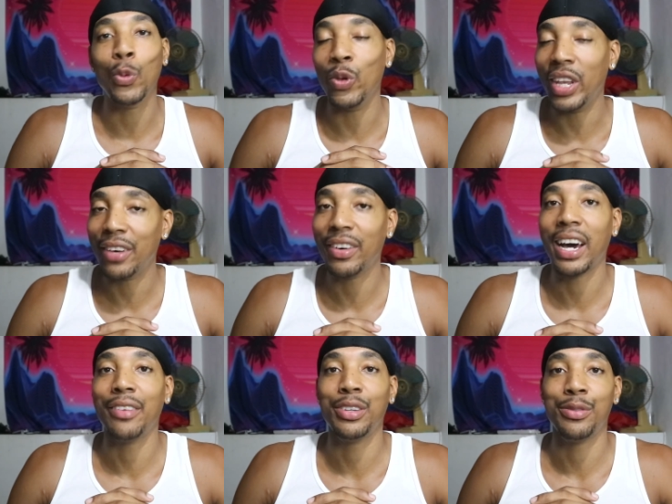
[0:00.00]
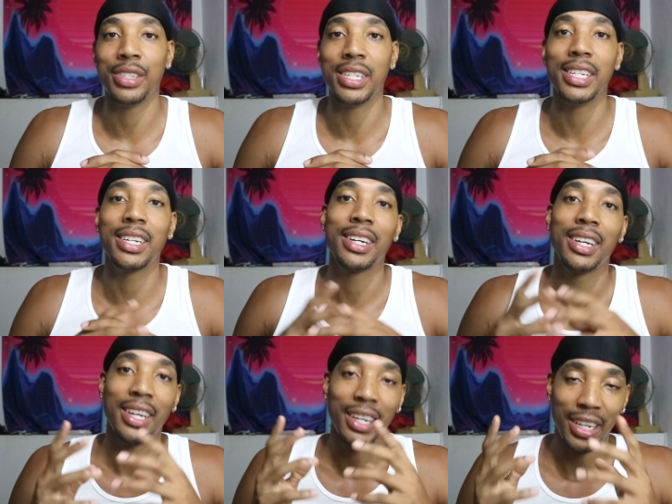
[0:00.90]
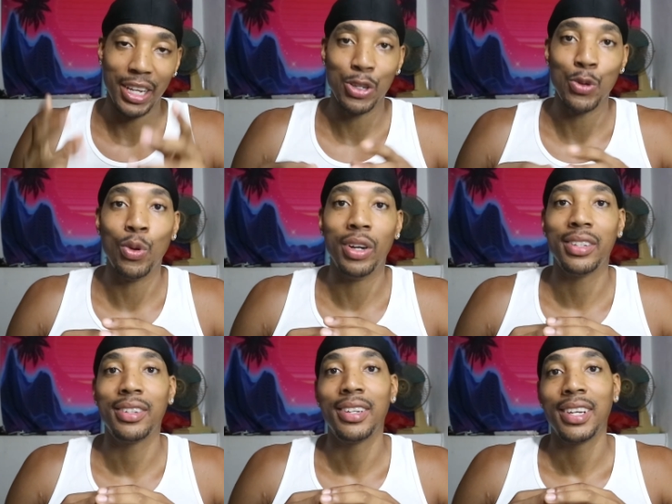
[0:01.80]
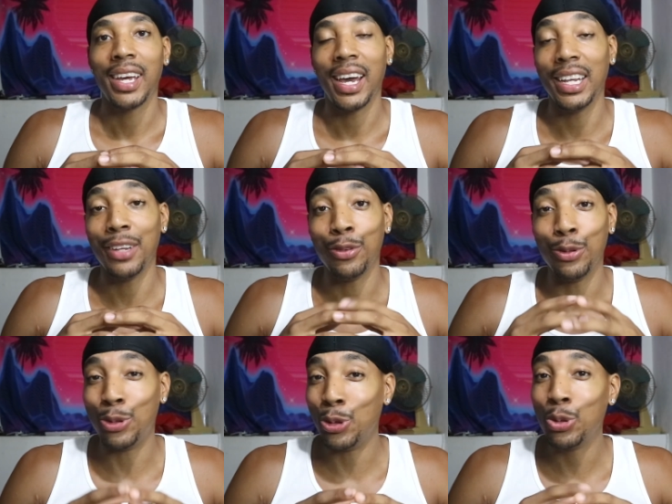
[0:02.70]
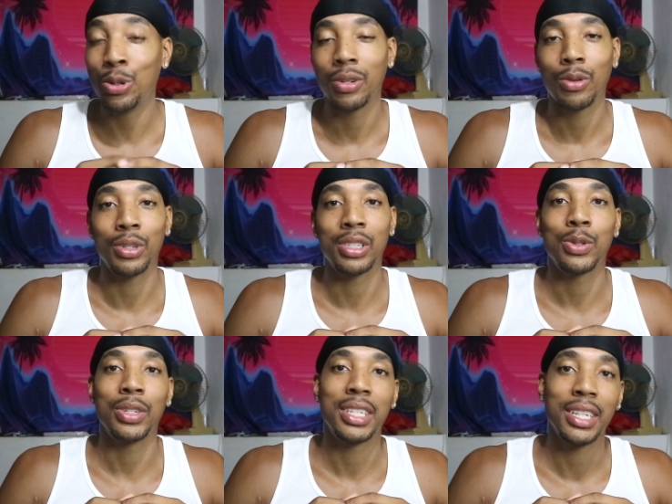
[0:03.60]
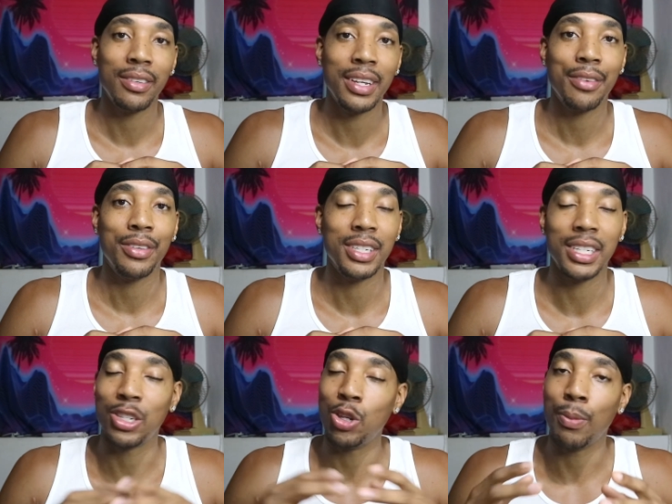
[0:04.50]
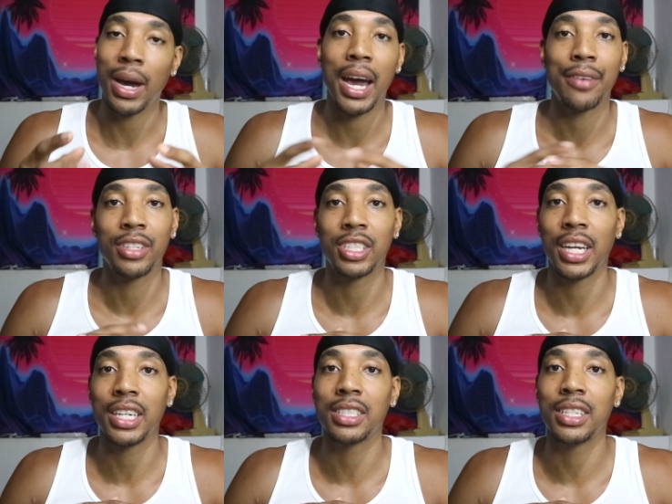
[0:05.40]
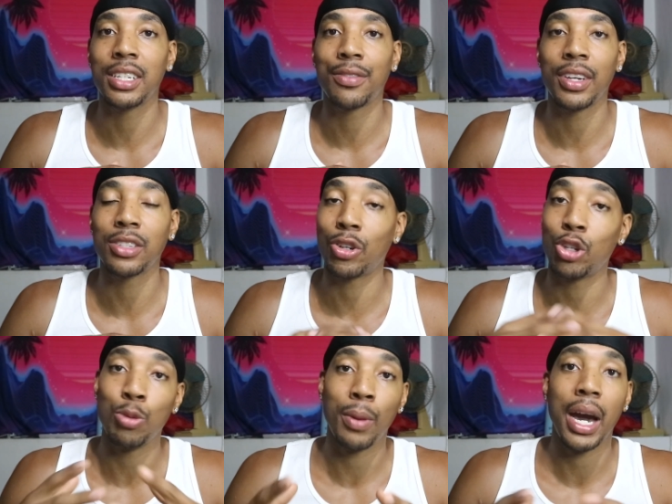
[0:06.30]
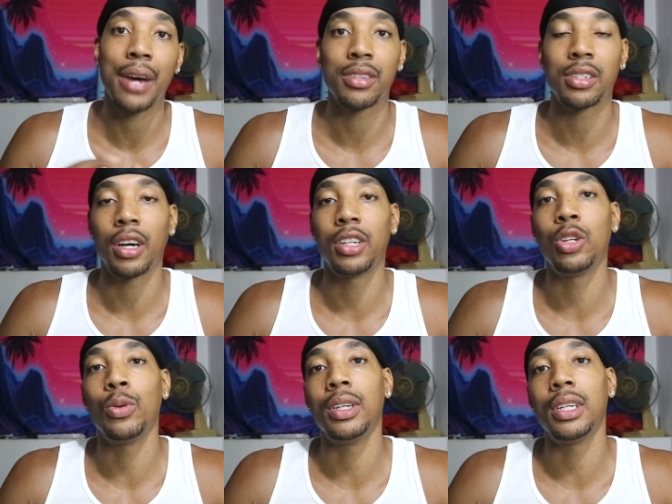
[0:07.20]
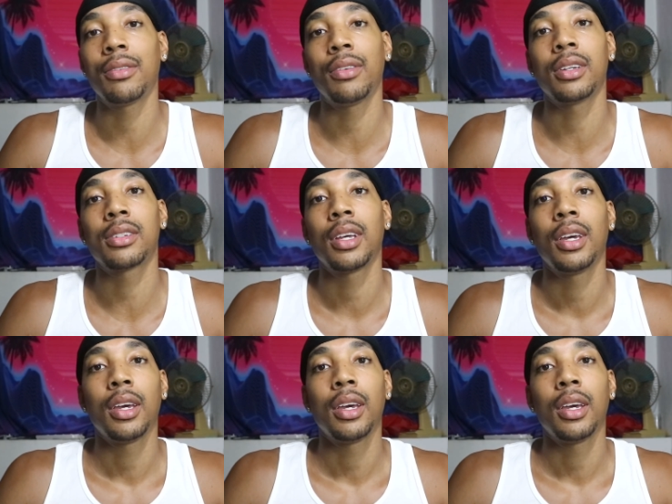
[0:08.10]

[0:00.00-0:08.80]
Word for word: will never have the physique that you want. And if you do want to achieve that physique, you might have to change these things, or you might have to start doing these things